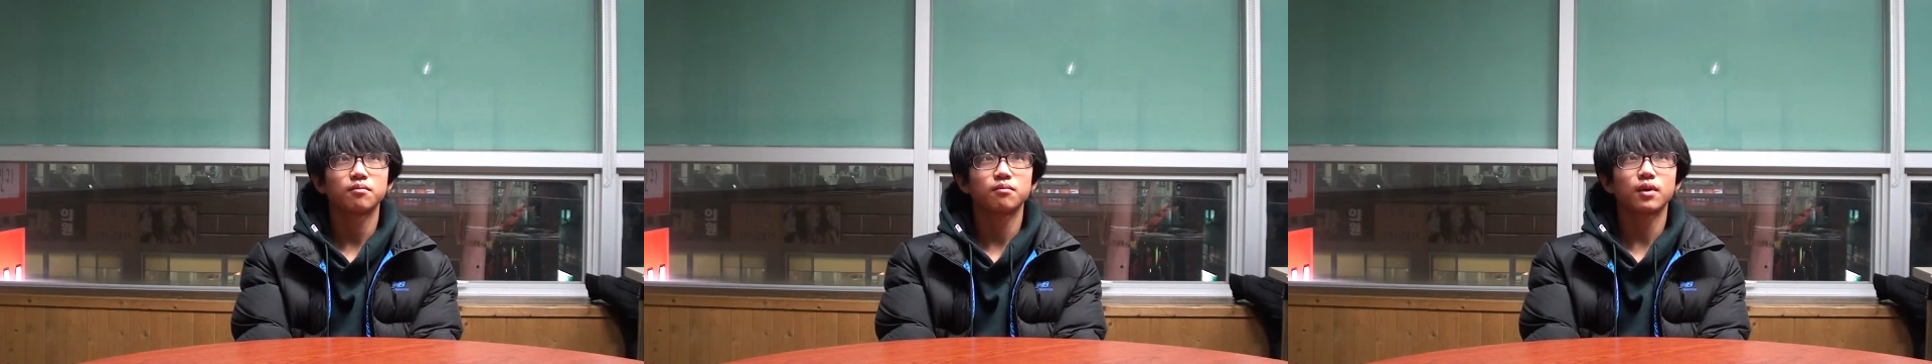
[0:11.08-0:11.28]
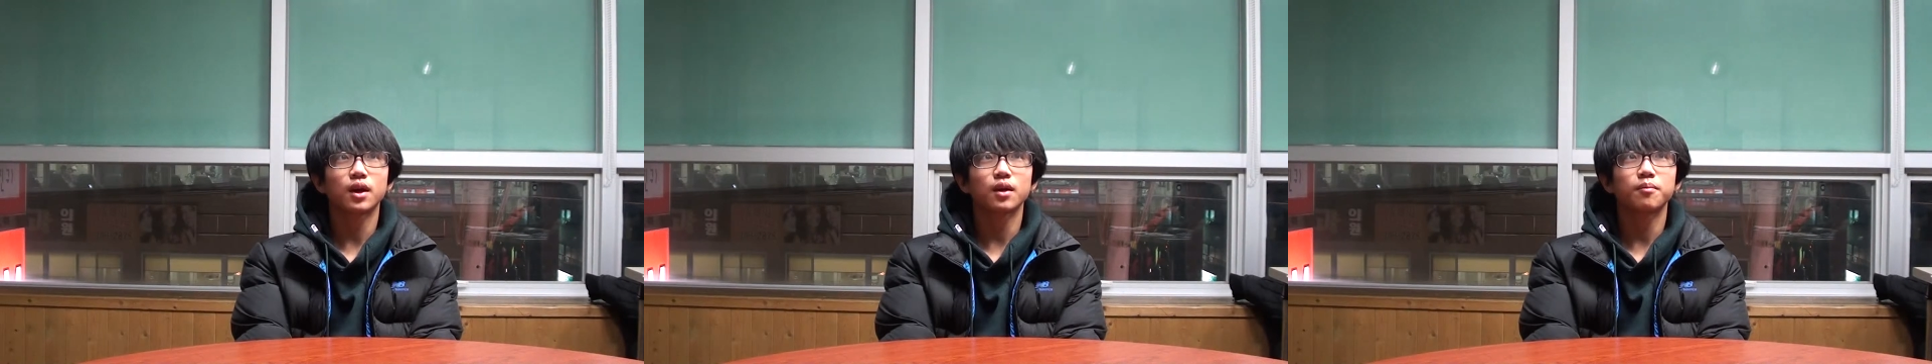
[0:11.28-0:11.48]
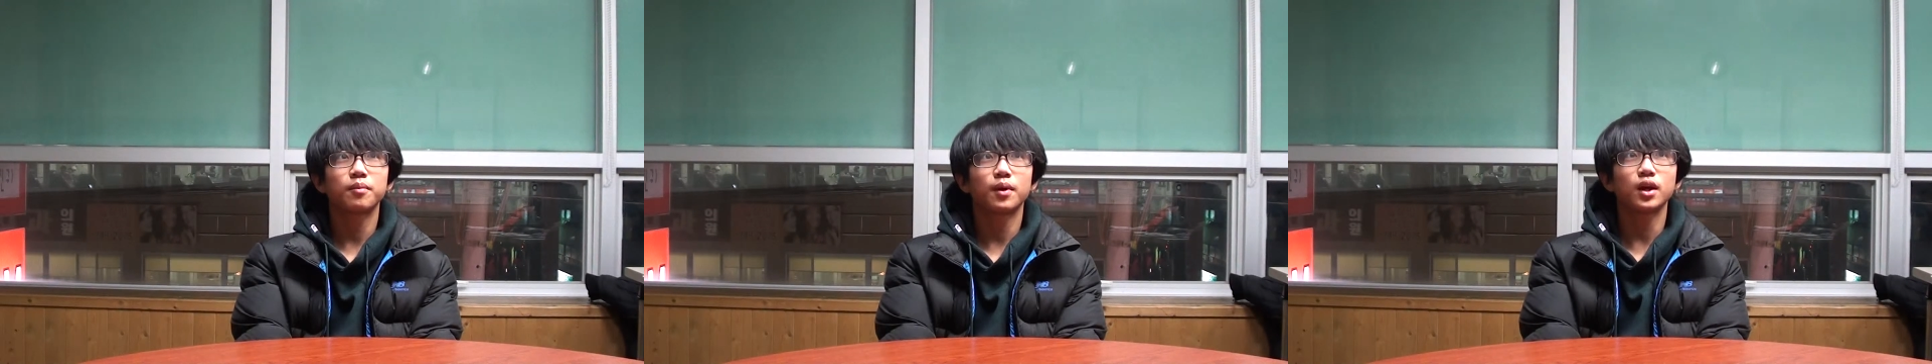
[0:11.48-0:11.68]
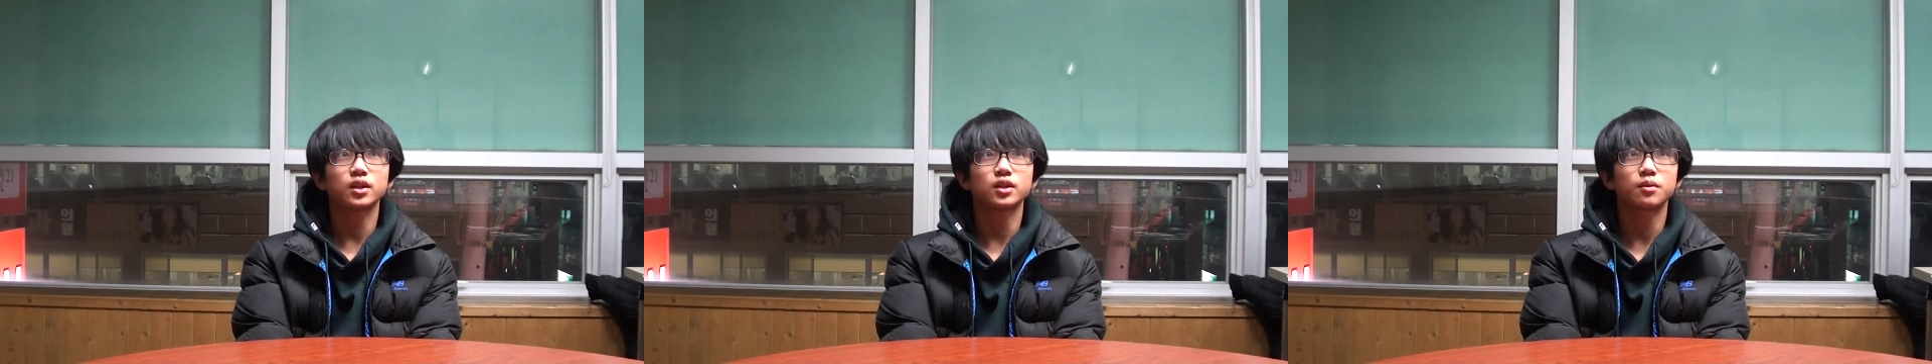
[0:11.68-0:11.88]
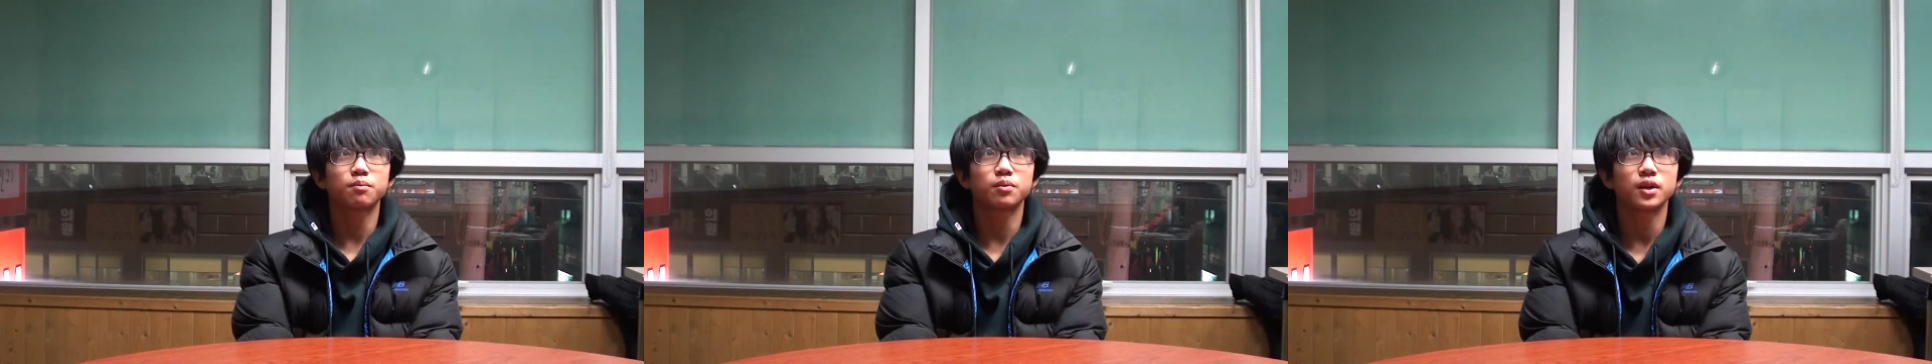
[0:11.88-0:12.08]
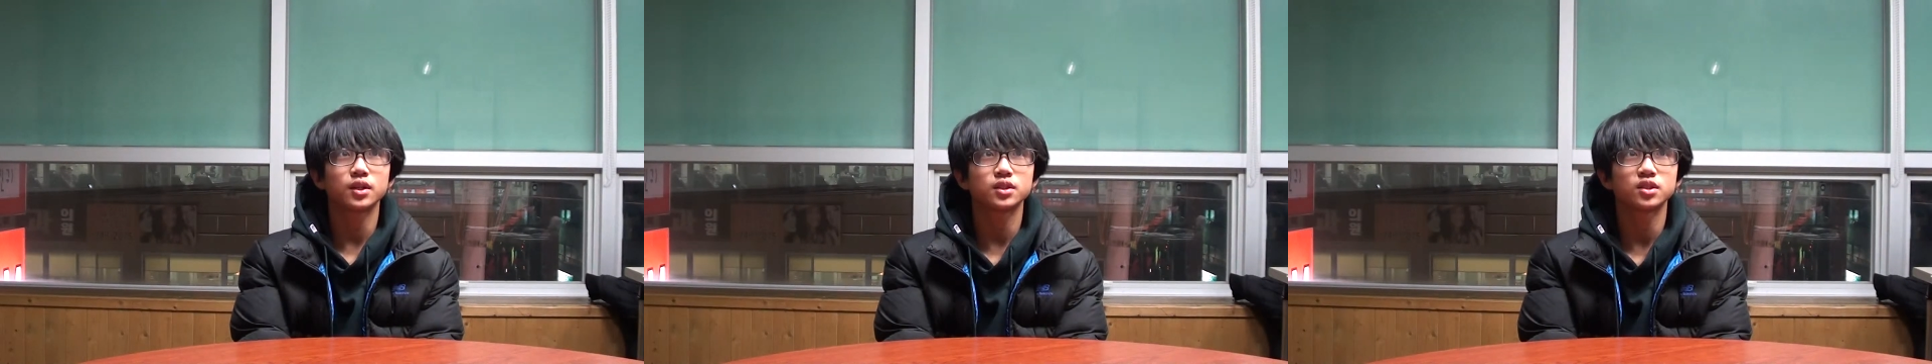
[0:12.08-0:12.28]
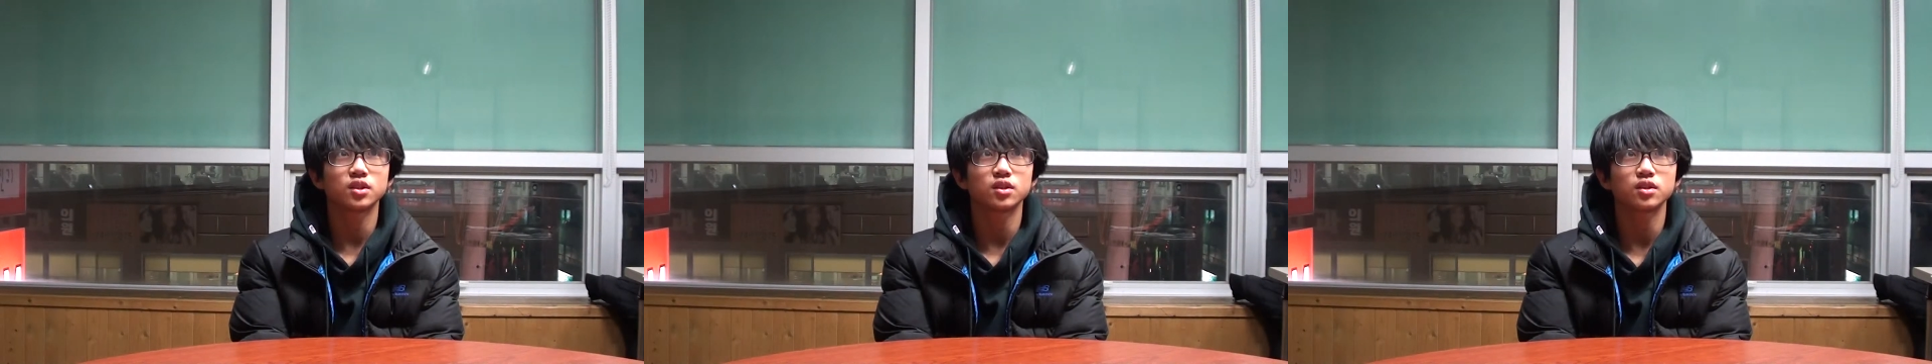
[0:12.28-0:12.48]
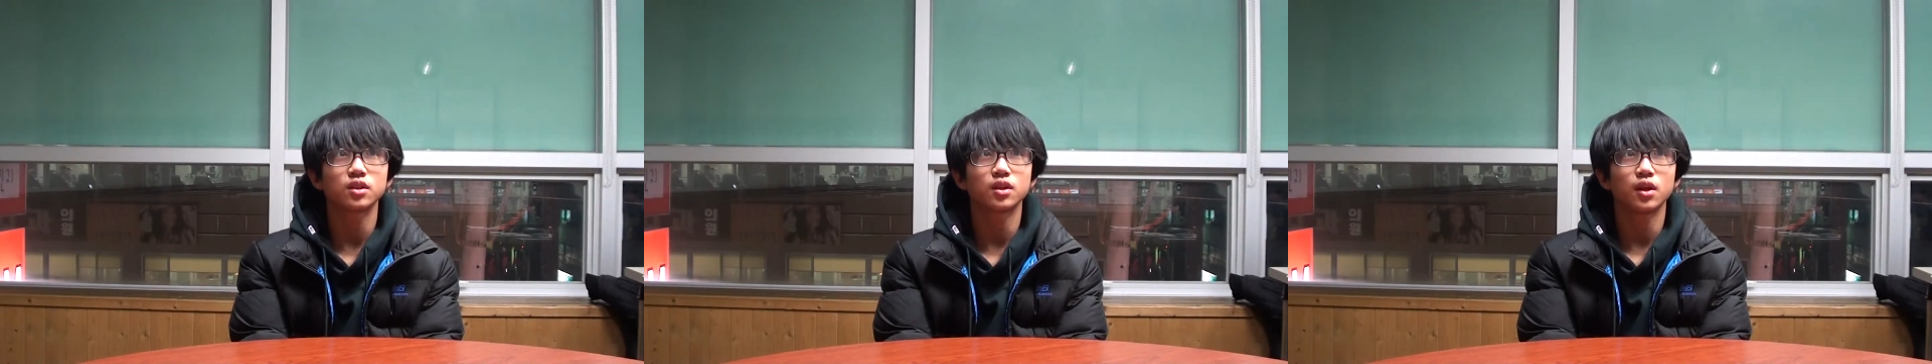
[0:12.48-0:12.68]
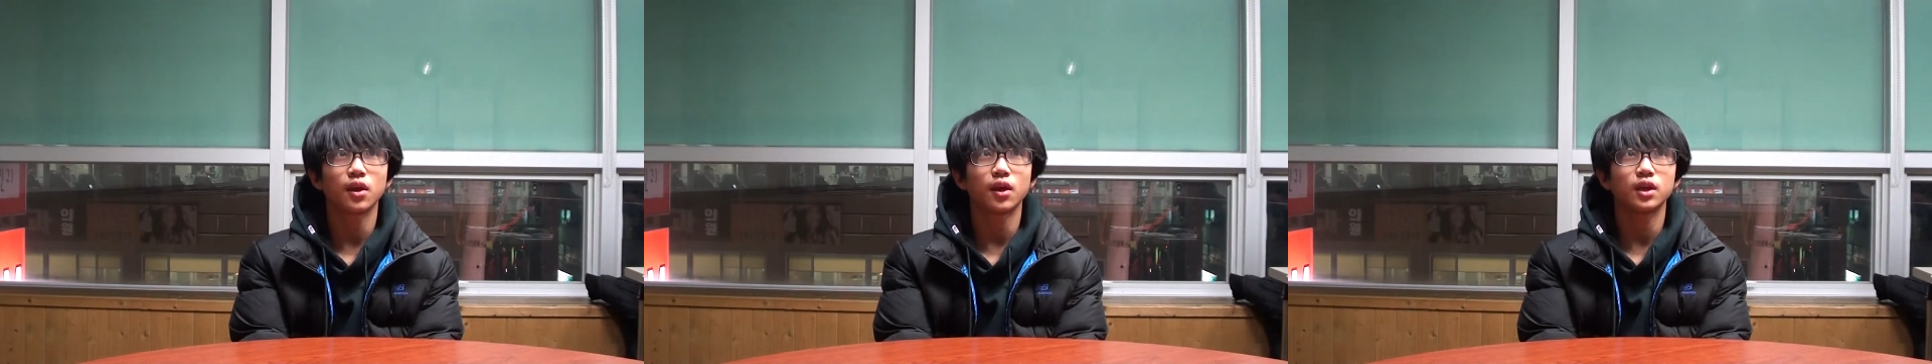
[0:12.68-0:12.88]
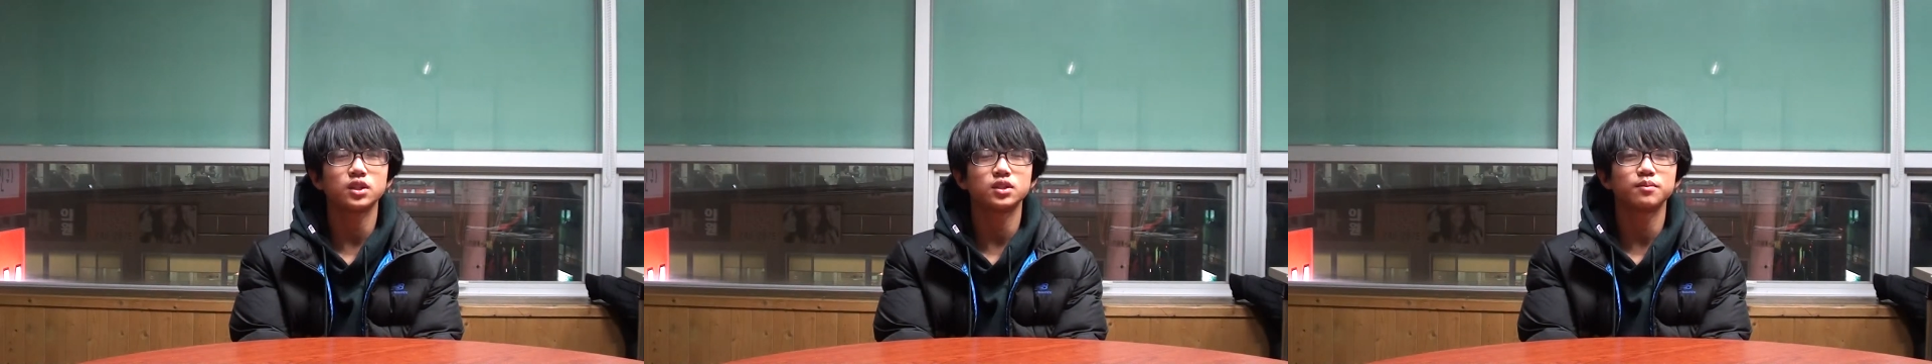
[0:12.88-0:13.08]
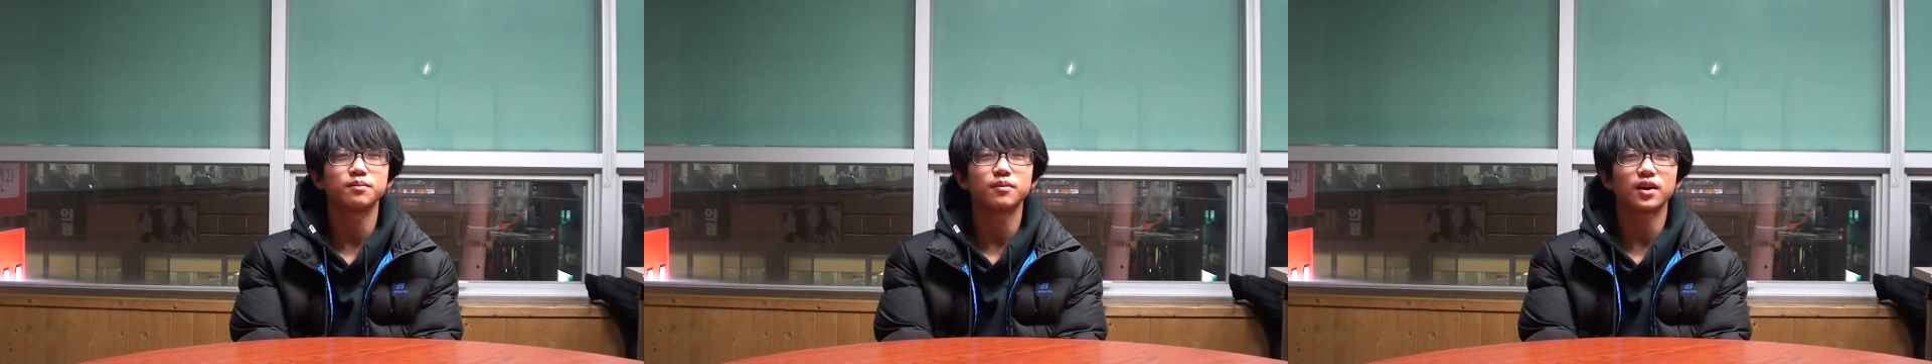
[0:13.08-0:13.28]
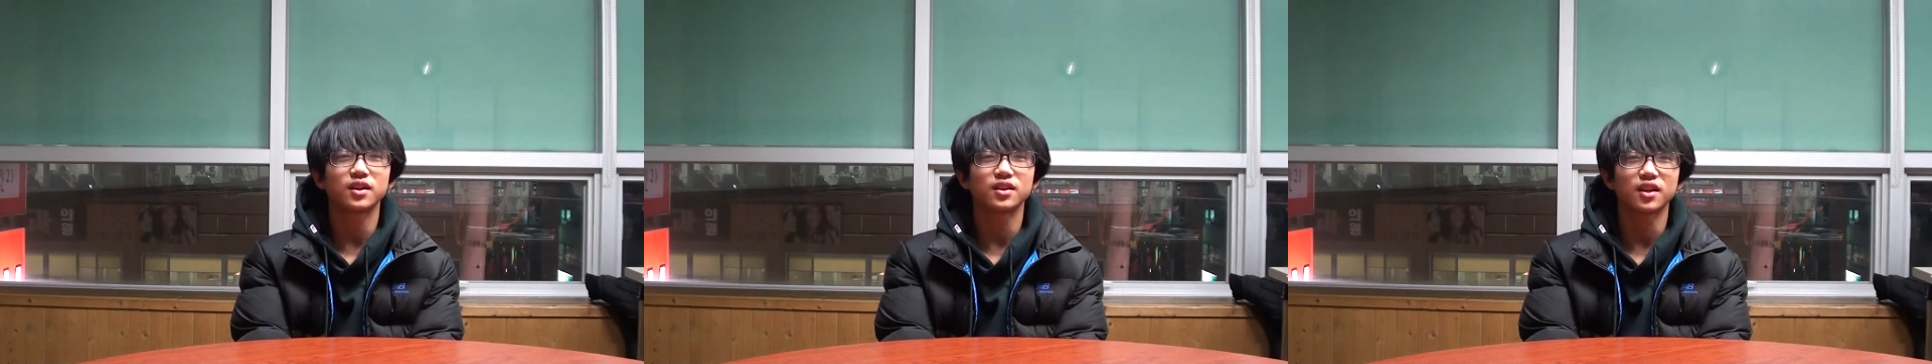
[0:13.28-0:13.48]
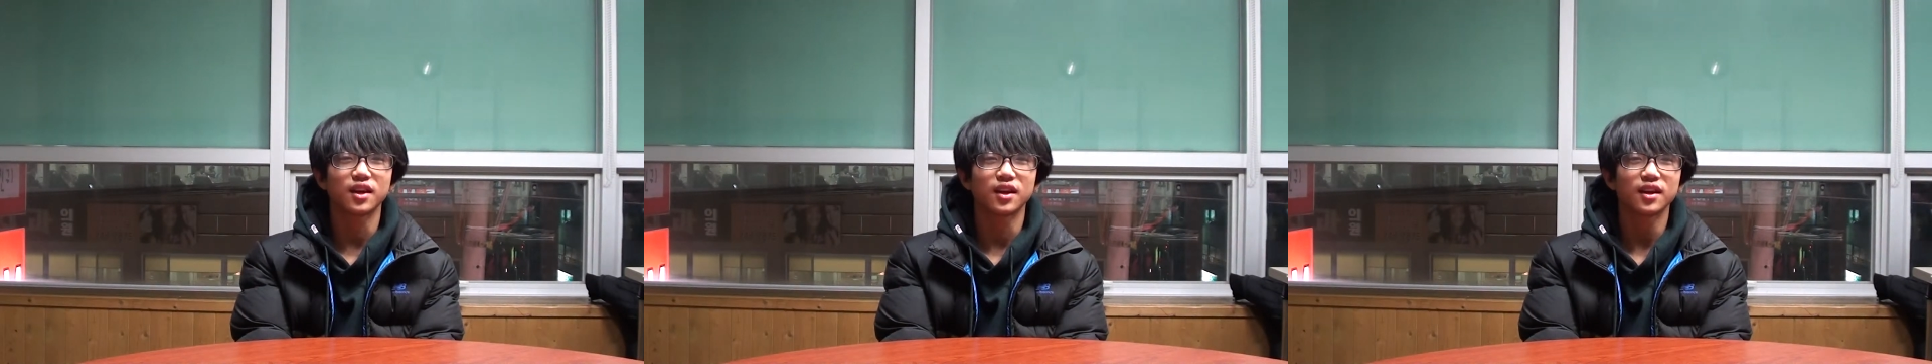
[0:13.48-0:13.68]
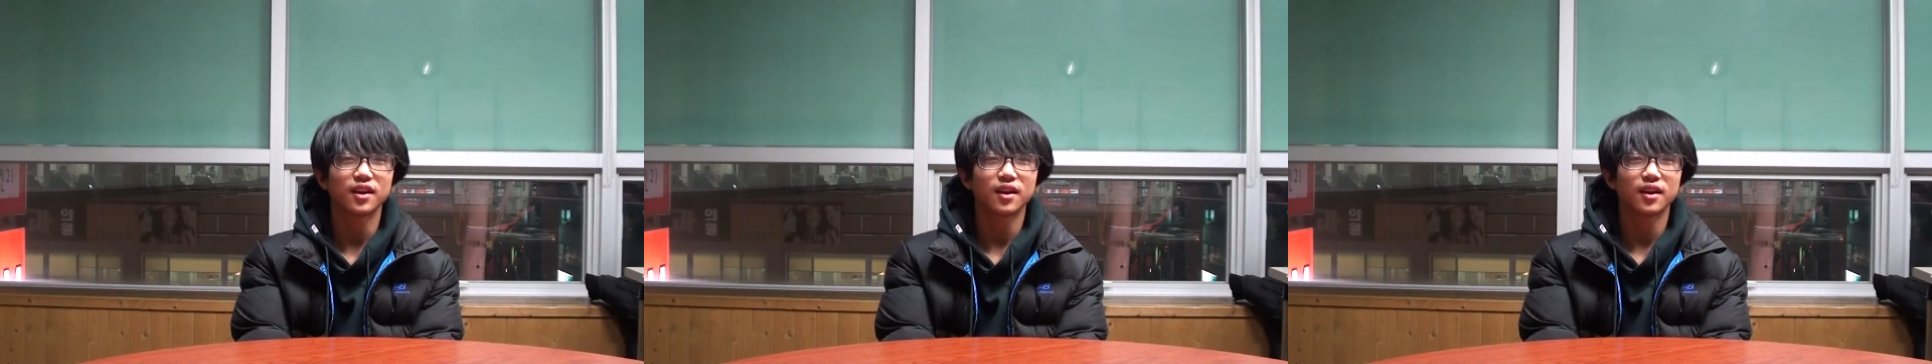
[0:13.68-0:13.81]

My best present is money,